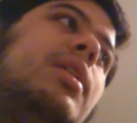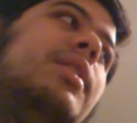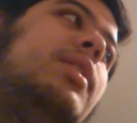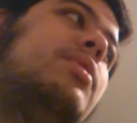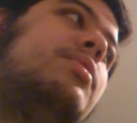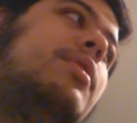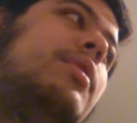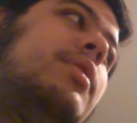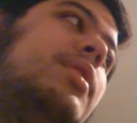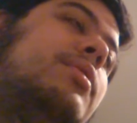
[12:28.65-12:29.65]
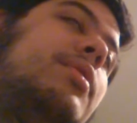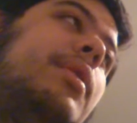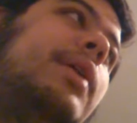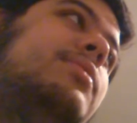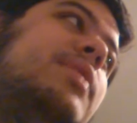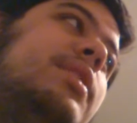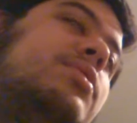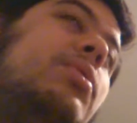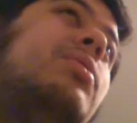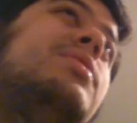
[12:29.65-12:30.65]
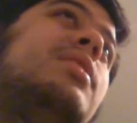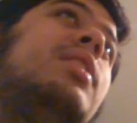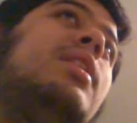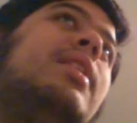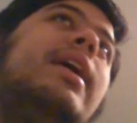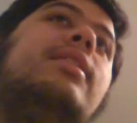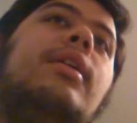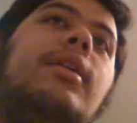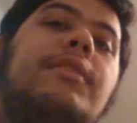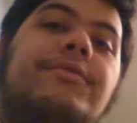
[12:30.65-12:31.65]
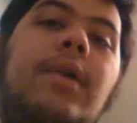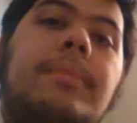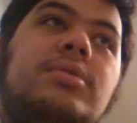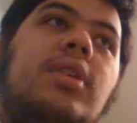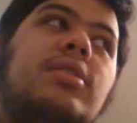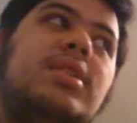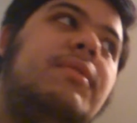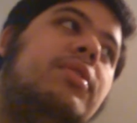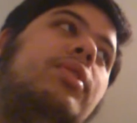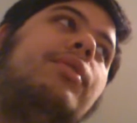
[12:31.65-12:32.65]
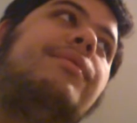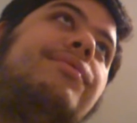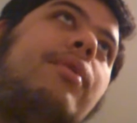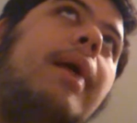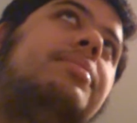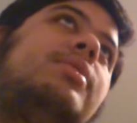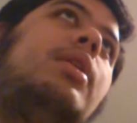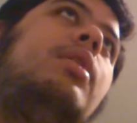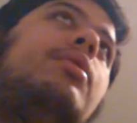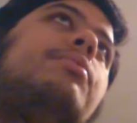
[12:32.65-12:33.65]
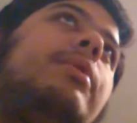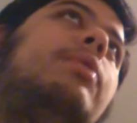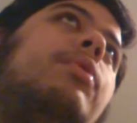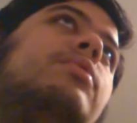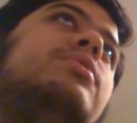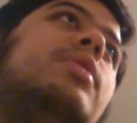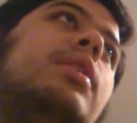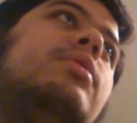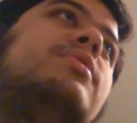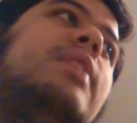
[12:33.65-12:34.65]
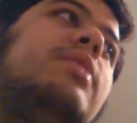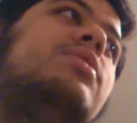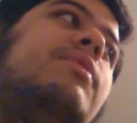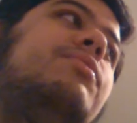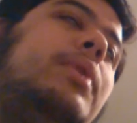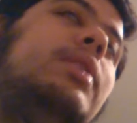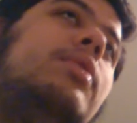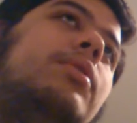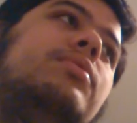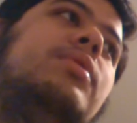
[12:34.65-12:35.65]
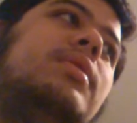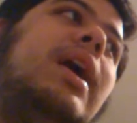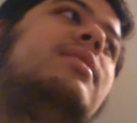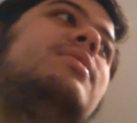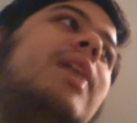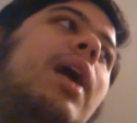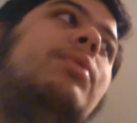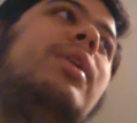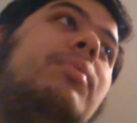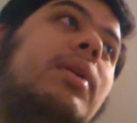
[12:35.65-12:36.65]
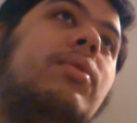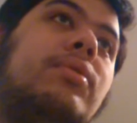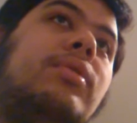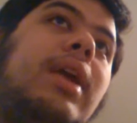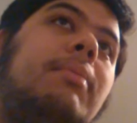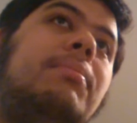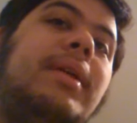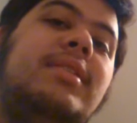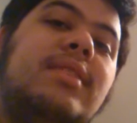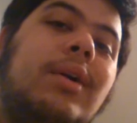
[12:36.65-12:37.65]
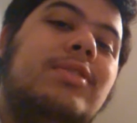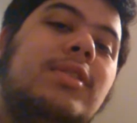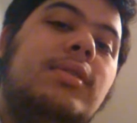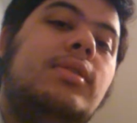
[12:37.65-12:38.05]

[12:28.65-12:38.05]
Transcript: the other the other outside source like uh, Fraps does even though Fraps records uh, the sounds of windows that's how they record the gameplay sound